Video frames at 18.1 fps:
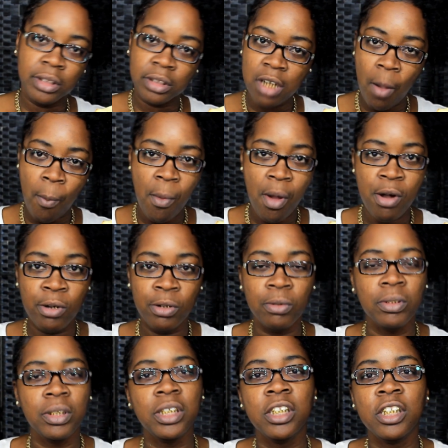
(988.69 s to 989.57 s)
come
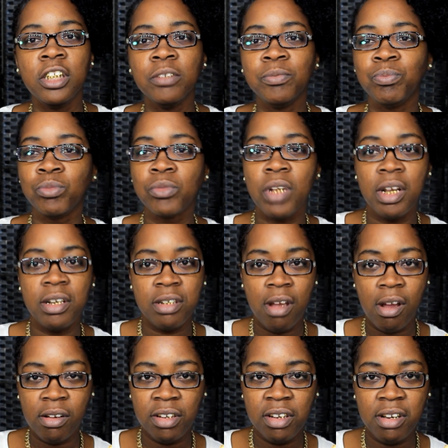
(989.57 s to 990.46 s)
on, eat, and
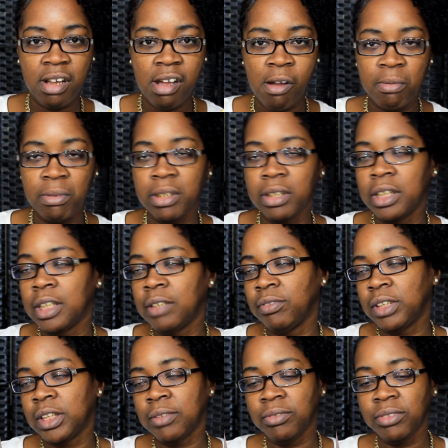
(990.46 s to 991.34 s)
talk to y'all. We can
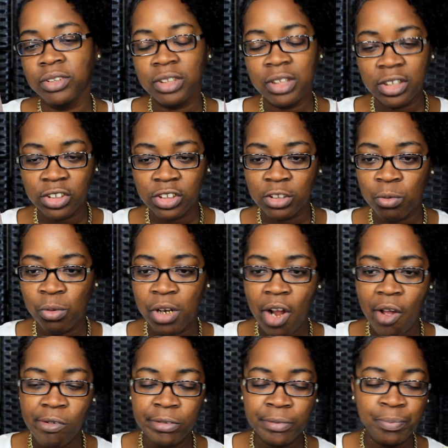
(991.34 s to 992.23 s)
have a conversation or
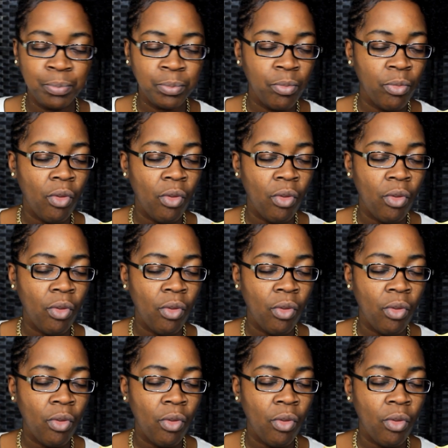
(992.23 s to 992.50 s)
whatever.